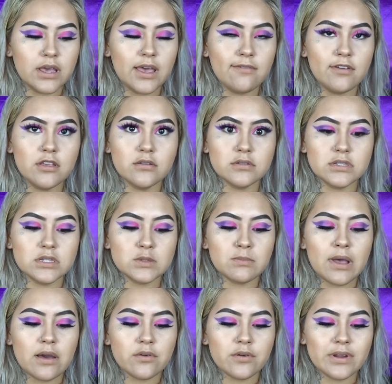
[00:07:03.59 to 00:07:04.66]
I haven't used this
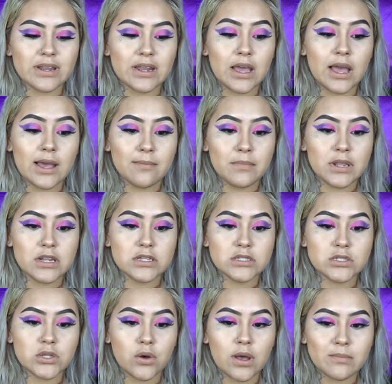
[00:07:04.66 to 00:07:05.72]
powder in a hot minute,
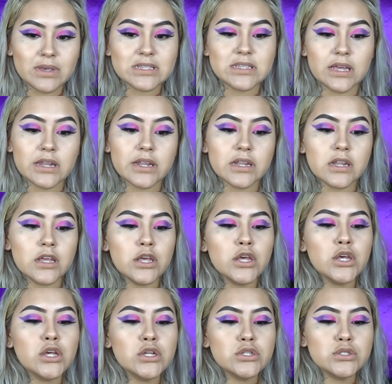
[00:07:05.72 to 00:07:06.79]
so I'm excited
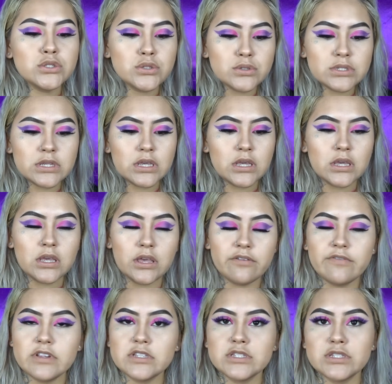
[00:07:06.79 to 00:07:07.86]
to see
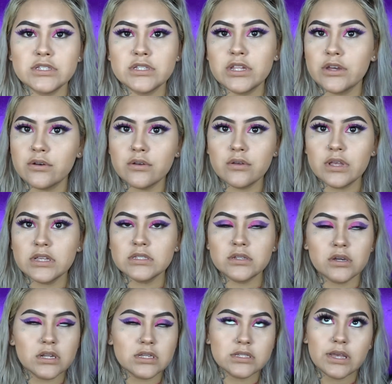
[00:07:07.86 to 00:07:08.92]
if it's still as
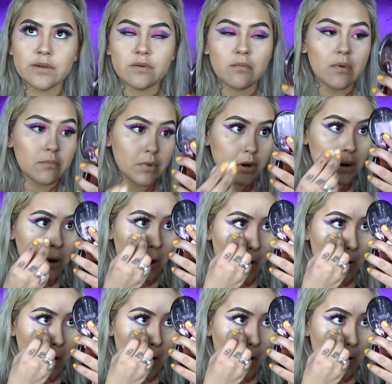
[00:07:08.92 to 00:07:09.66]
good as I remember.